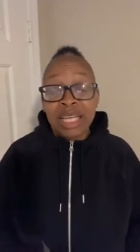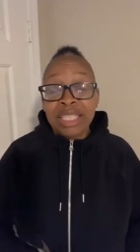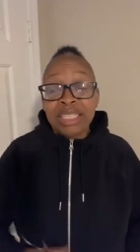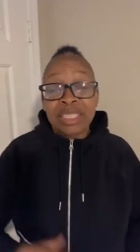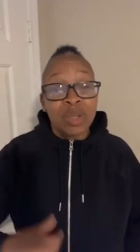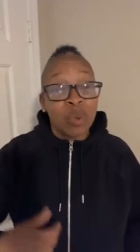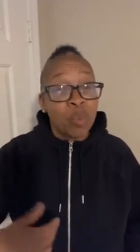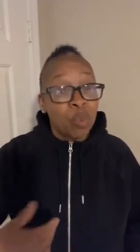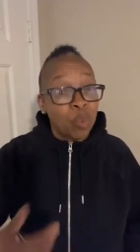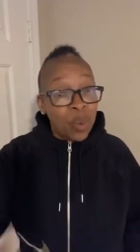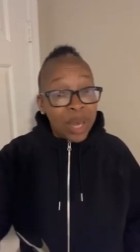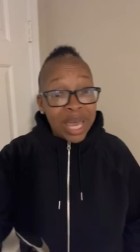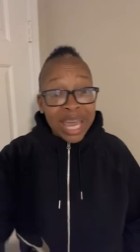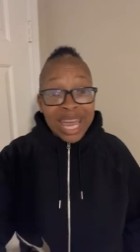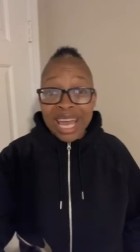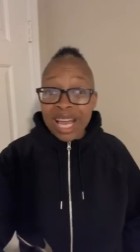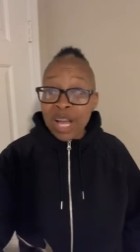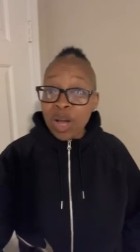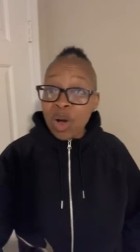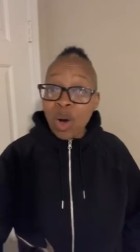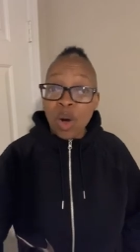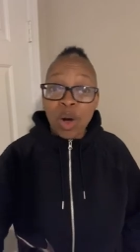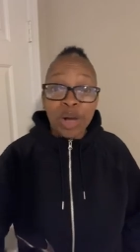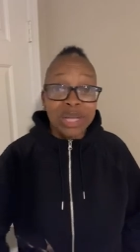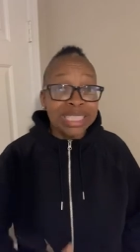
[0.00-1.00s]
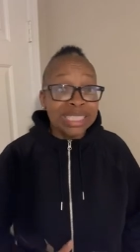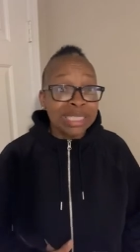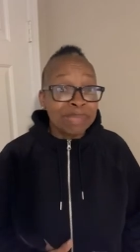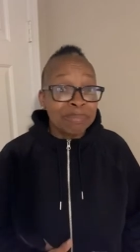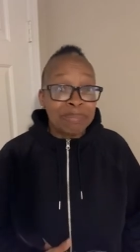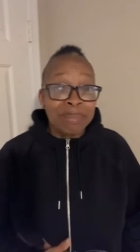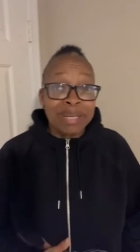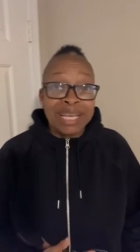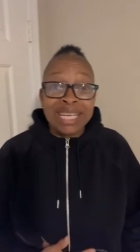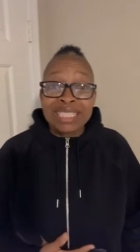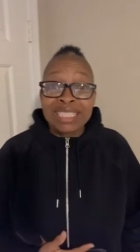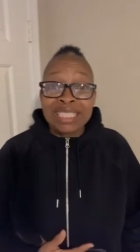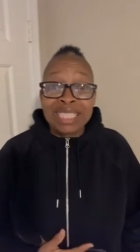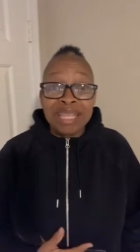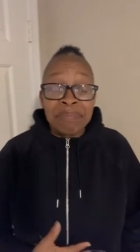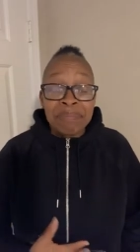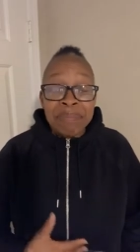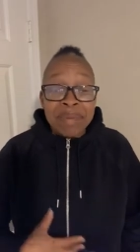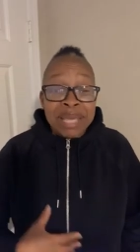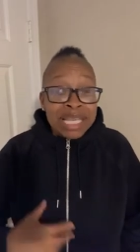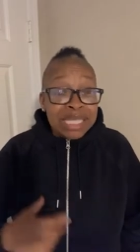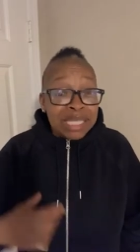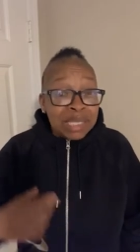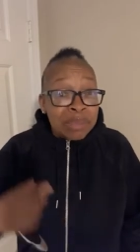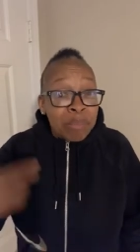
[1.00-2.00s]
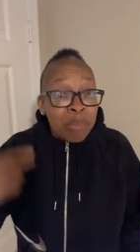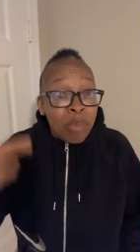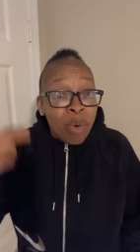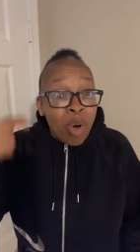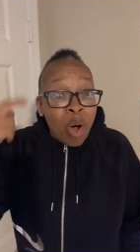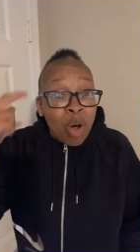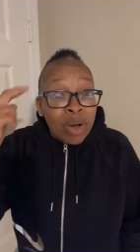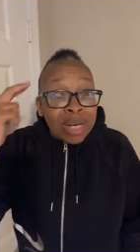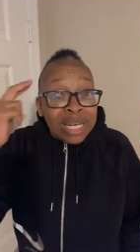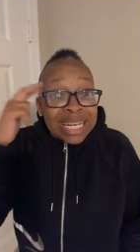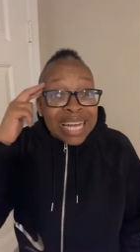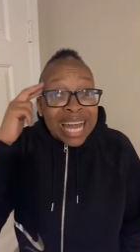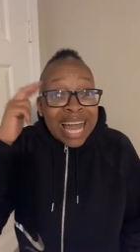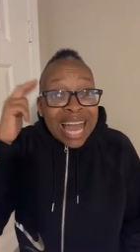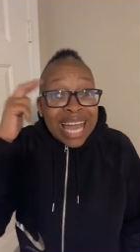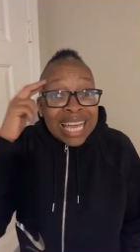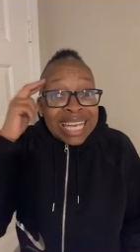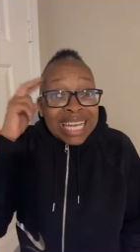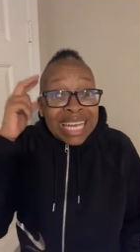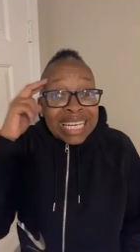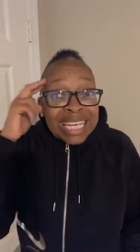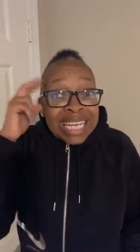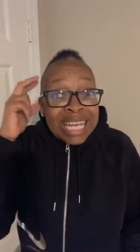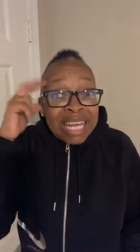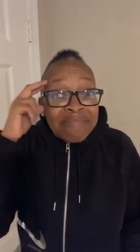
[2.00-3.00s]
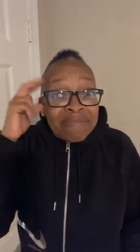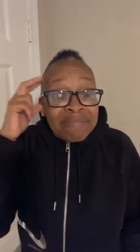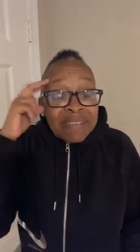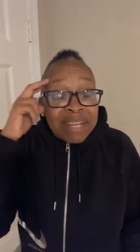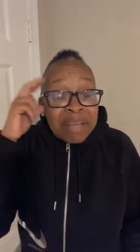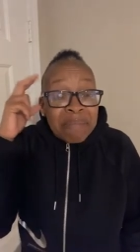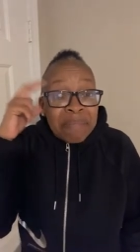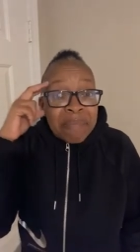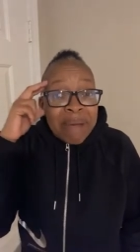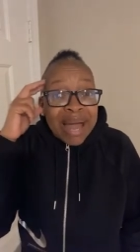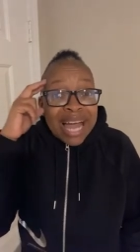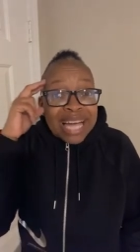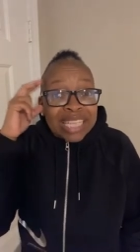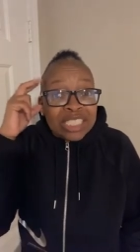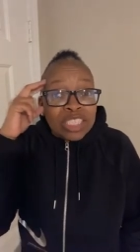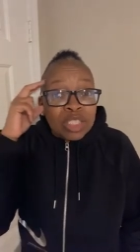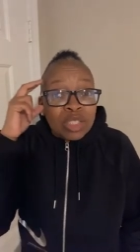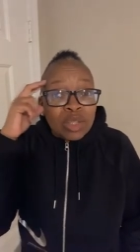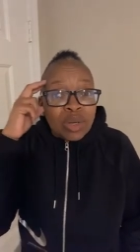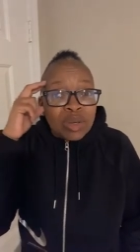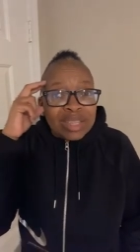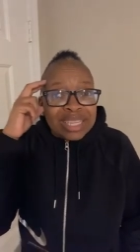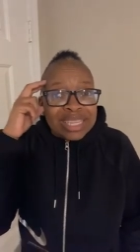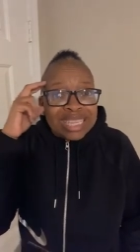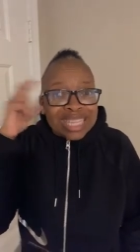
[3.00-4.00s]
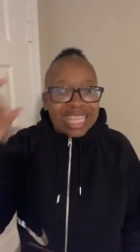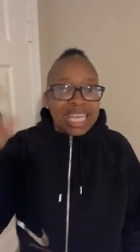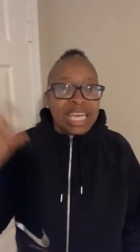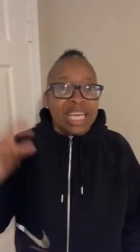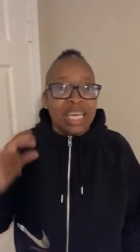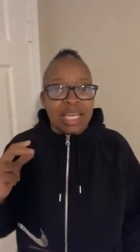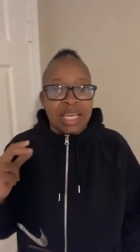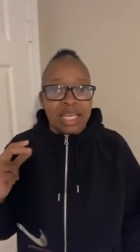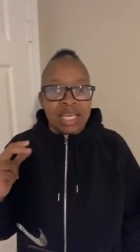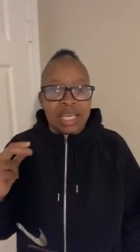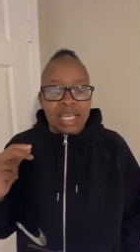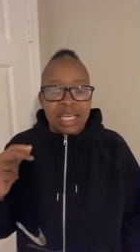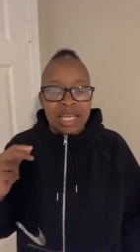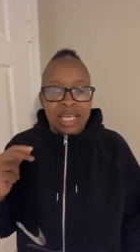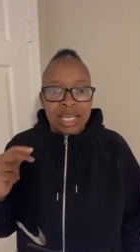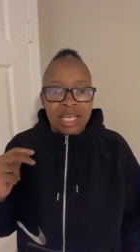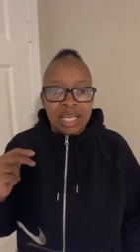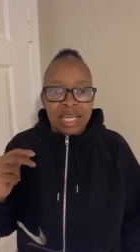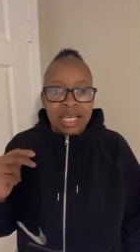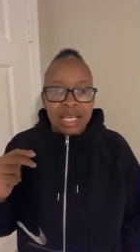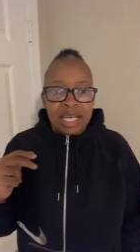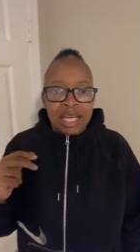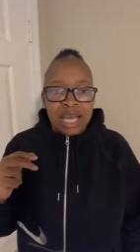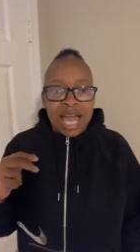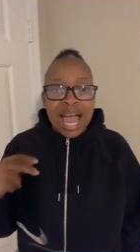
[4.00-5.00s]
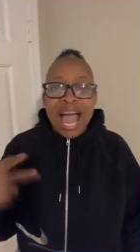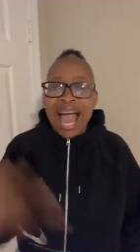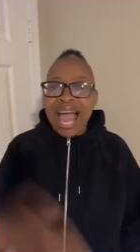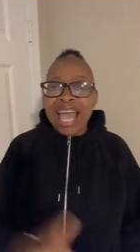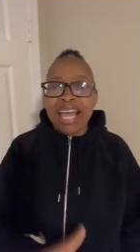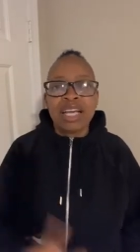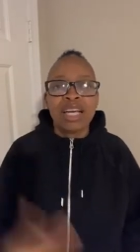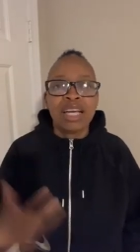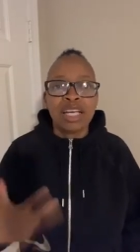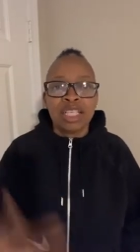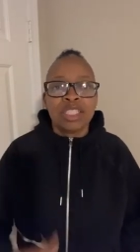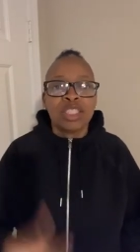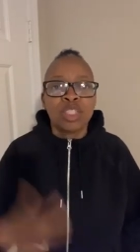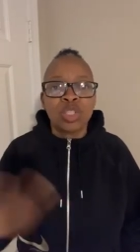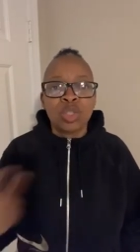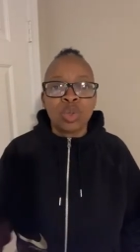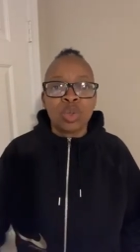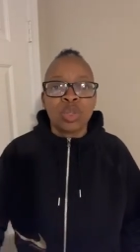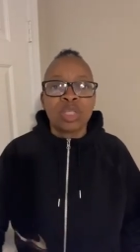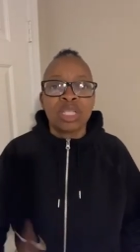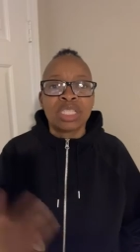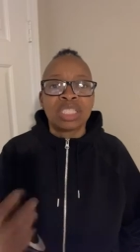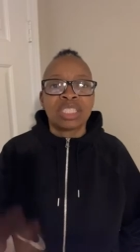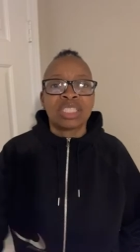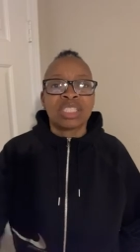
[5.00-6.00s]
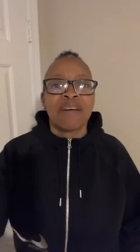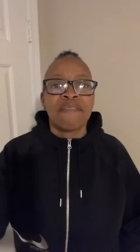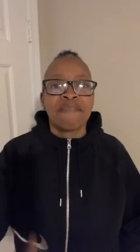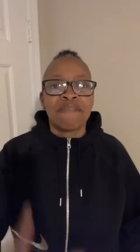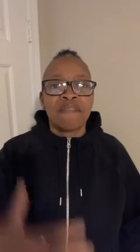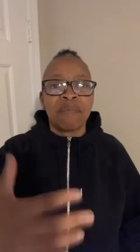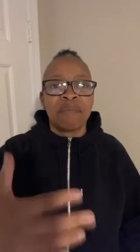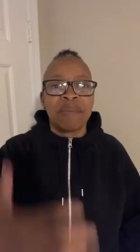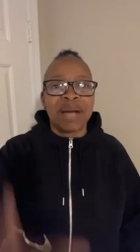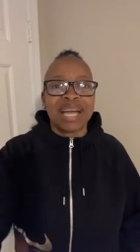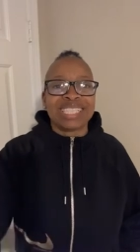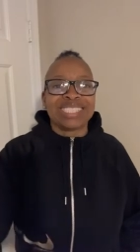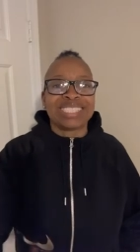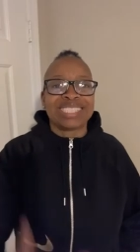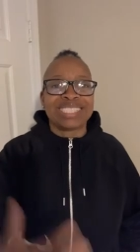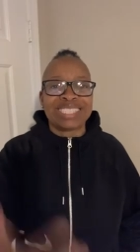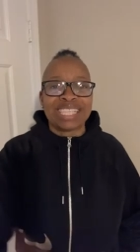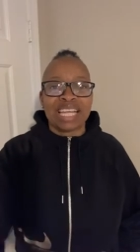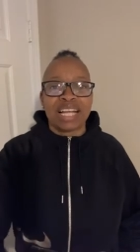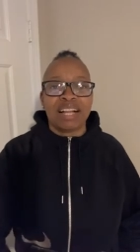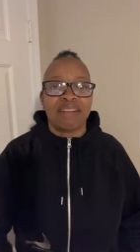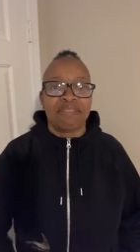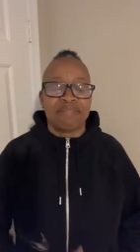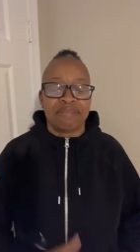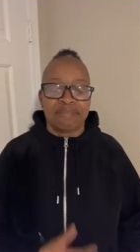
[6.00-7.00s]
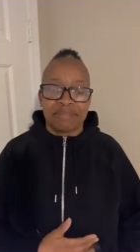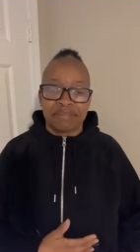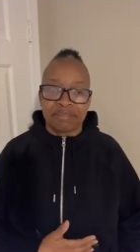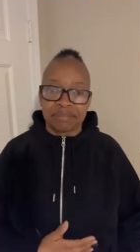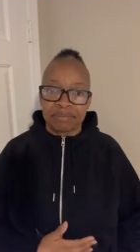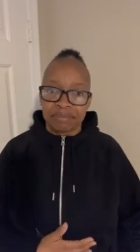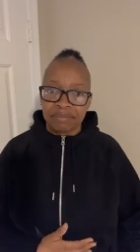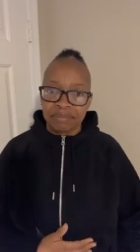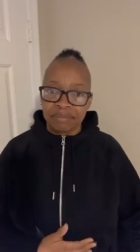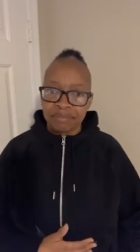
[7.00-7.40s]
The way God is blessing me is more than I can even imagine or think. I couldn't do this stuff for myself.